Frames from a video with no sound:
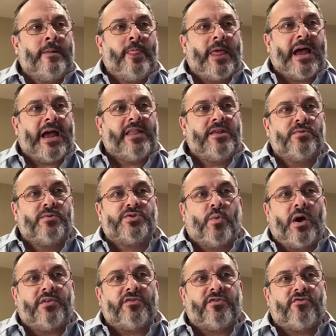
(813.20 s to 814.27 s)
And there was
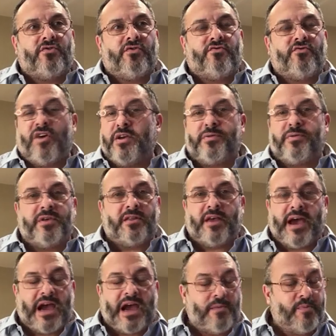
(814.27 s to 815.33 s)
one great thing that
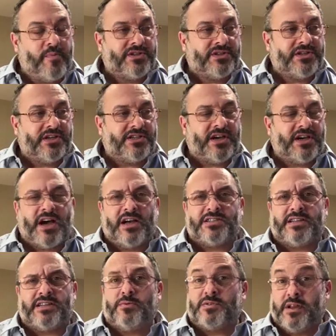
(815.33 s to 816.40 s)
happened to us.
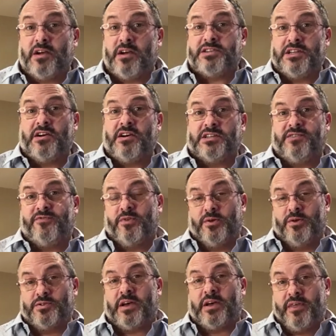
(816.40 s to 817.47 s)
It was 1994. And it
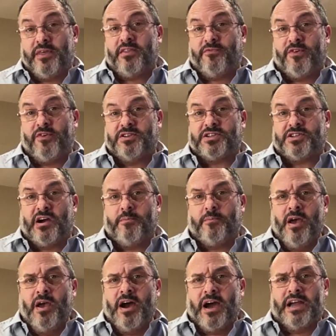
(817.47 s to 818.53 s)
was, I think, the first time
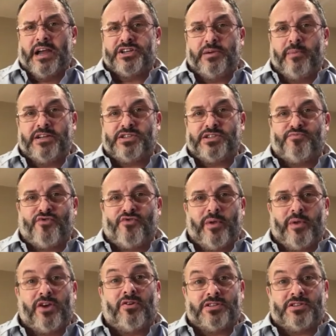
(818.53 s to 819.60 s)
I actually met her properly
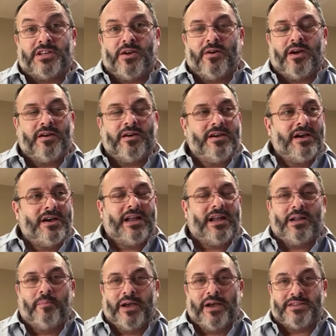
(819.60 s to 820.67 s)
and got to know her a little
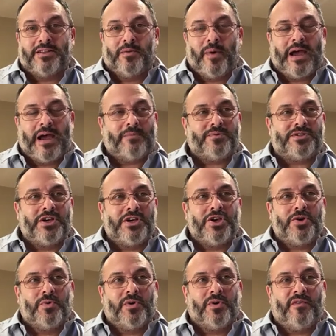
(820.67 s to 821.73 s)
better than perhaps
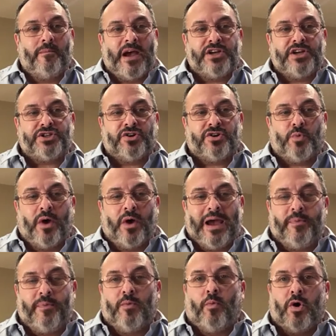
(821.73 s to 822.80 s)
you would have imagined. Because what
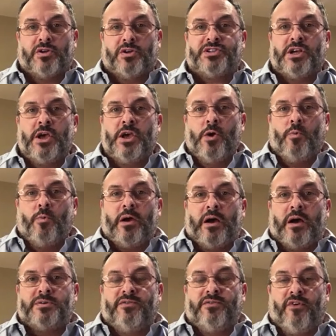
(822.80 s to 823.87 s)
happened was I
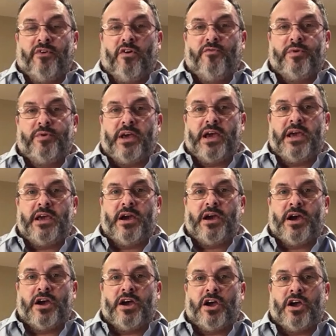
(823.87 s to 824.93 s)
was involved with
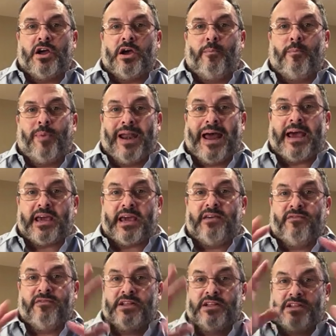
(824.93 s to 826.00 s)
a plaque
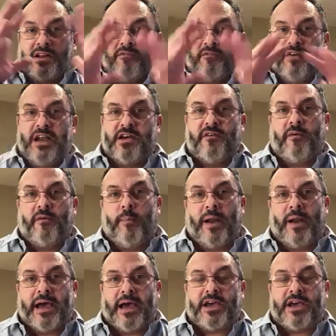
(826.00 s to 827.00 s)
event, an unveiling of a plaque